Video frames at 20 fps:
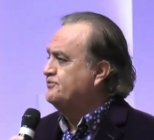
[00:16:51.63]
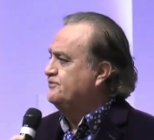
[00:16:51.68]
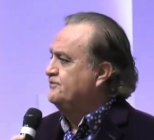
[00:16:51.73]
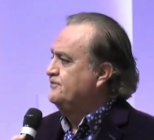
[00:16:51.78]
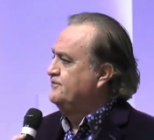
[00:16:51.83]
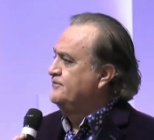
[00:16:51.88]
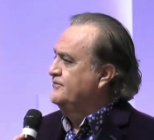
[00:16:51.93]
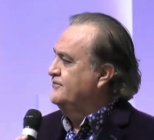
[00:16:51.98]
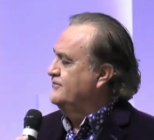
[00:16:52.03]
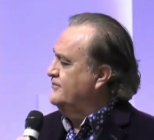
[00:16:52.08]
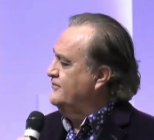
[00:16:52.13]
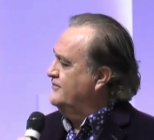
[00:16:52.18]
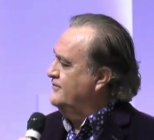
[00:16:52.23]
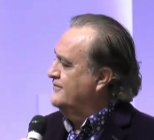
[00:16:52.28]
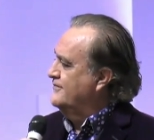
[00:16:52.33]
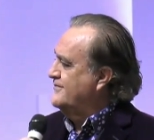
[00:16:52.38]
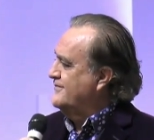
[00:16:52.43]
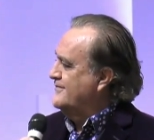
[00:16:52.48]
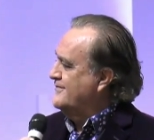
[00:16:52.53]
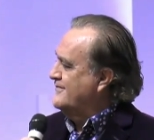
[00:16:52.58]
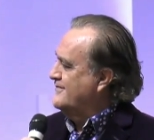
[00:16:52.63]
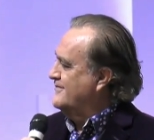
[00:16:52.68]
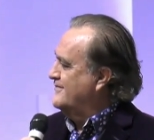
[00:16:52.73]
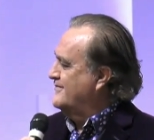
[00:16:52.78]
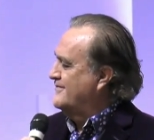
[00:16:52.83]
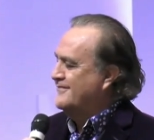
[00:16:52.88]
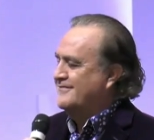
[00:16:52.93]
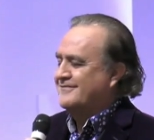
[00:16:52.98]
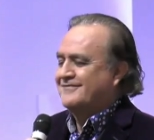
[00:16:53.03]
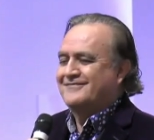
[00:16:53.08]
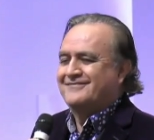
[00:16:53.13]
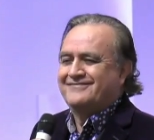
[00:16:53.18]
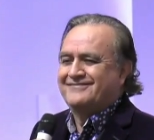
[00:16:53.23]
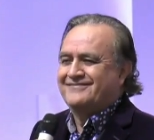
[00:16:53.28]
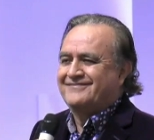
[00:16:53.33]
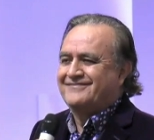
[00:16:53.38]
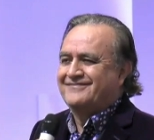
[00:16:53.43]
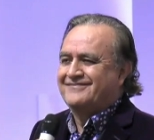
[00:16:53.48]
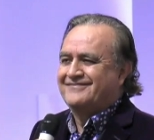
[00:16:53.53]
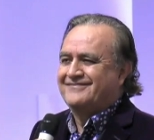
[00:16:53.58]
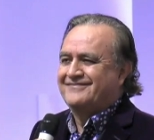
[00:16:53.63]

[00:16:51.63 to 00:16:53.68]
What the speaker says: Nothing is said.